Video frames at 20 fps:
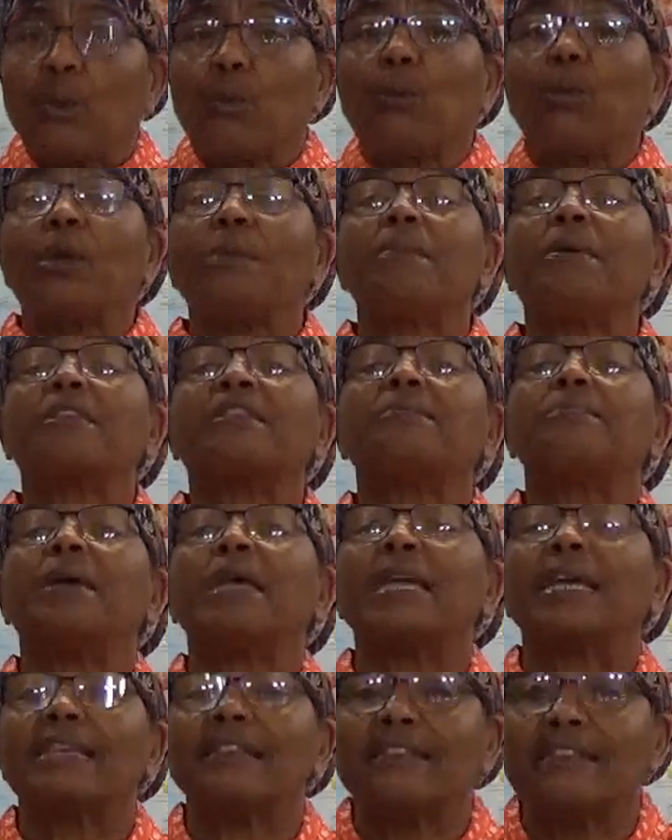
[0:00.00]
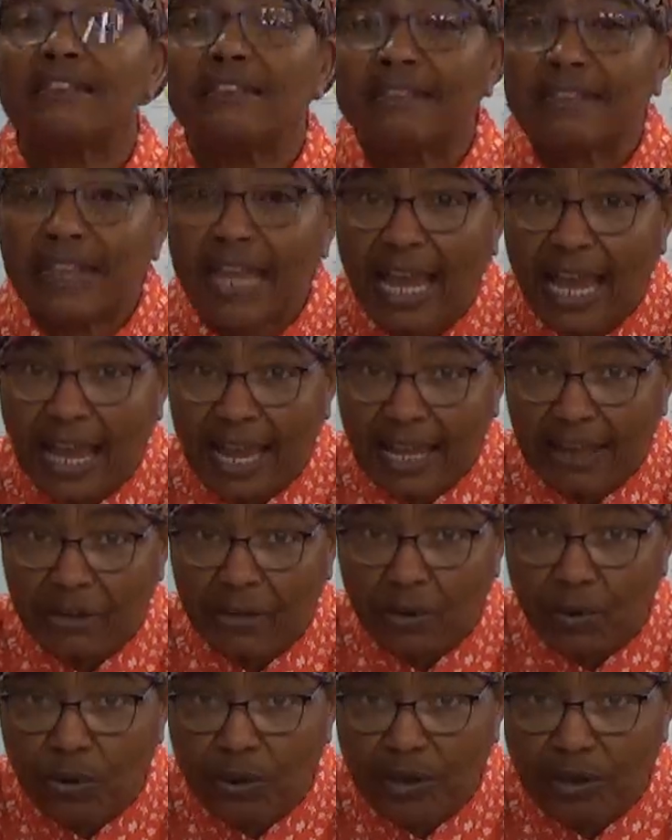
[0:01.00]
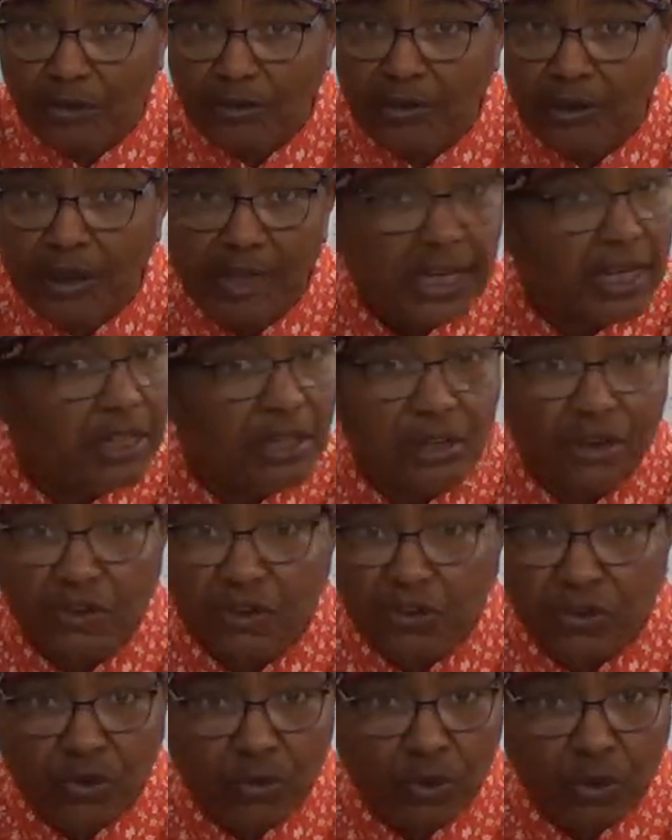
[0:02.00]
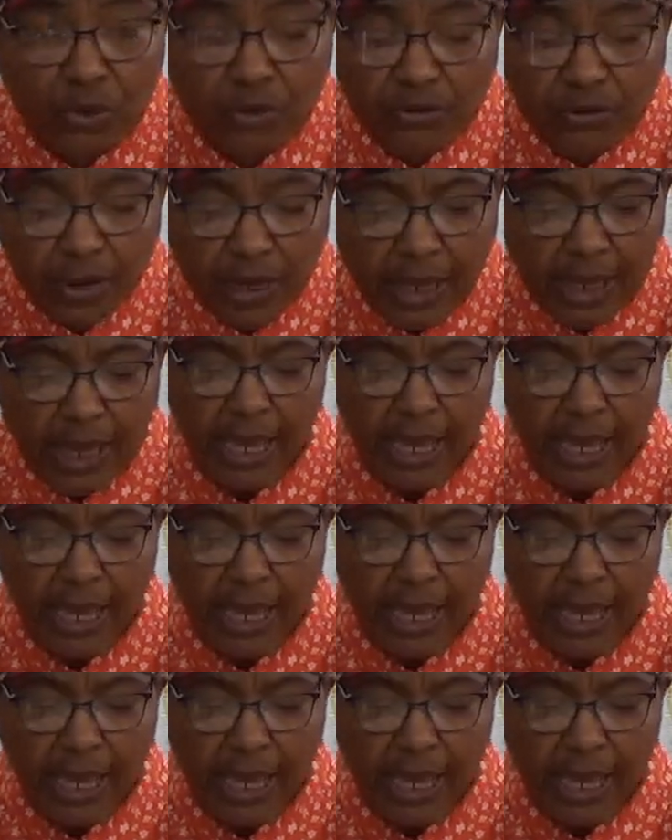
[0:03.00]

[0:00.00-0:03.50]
We must make a stand, daughters, in this truth.